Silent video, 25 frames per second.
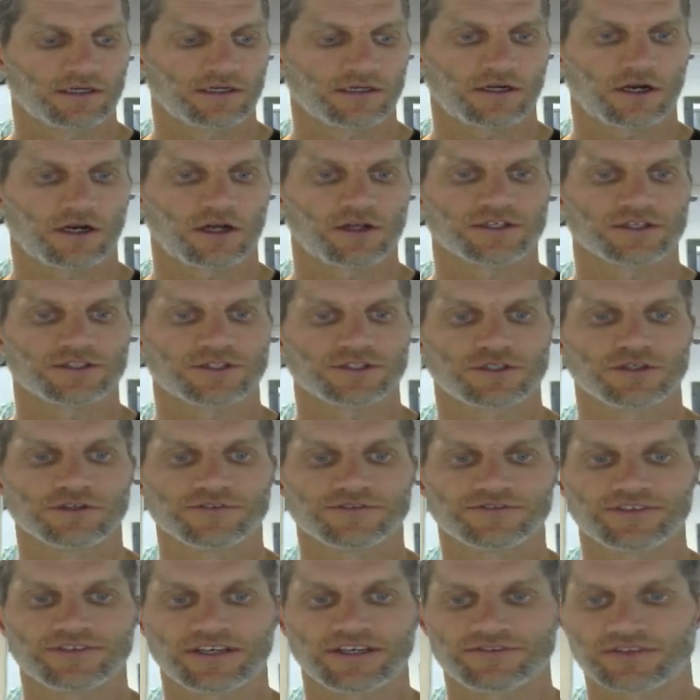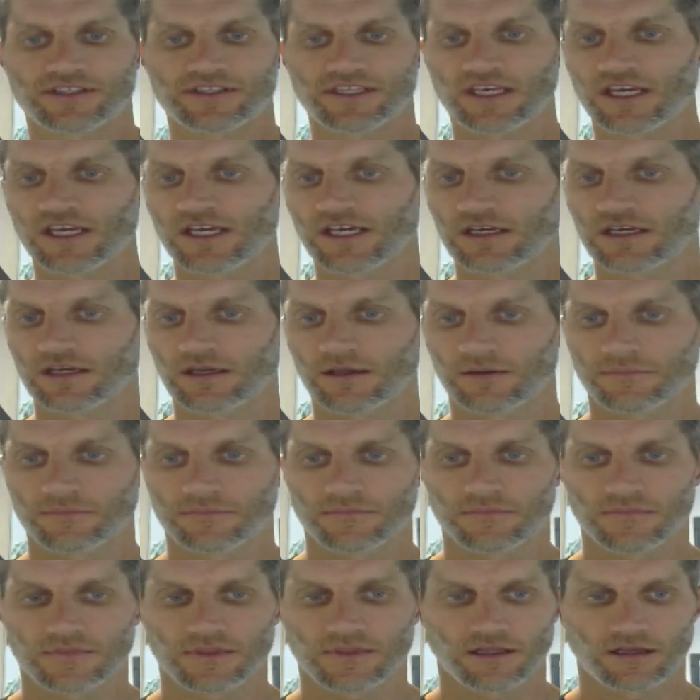call it $250.
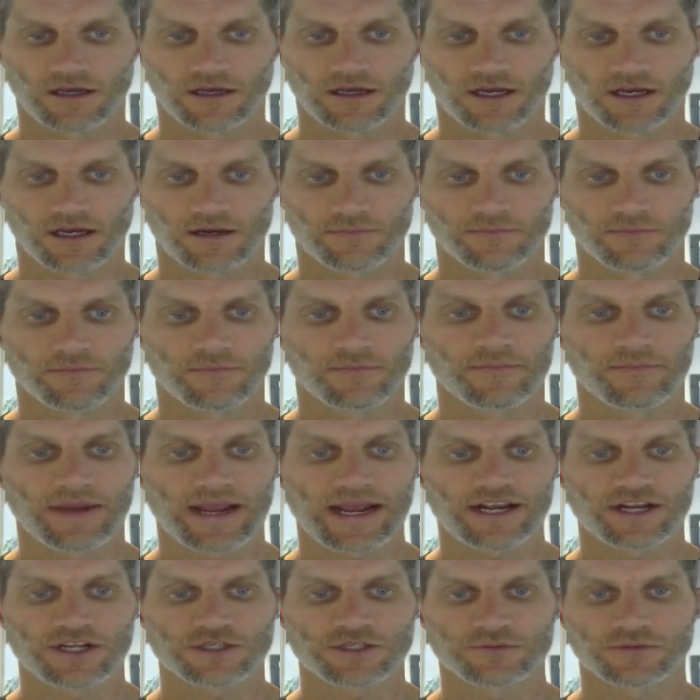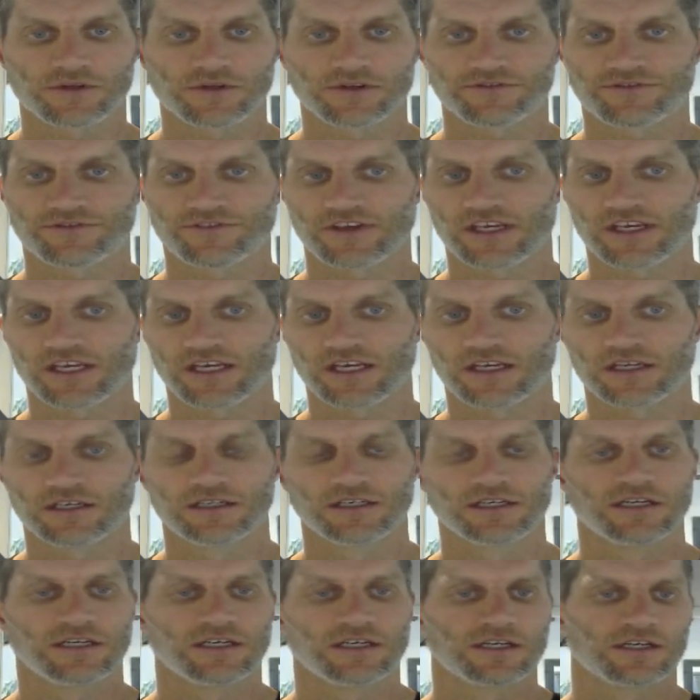Management
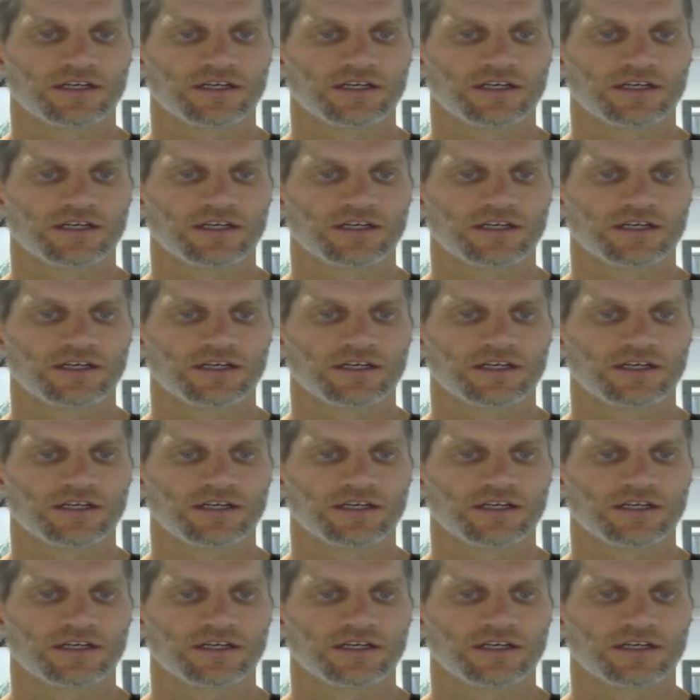fee,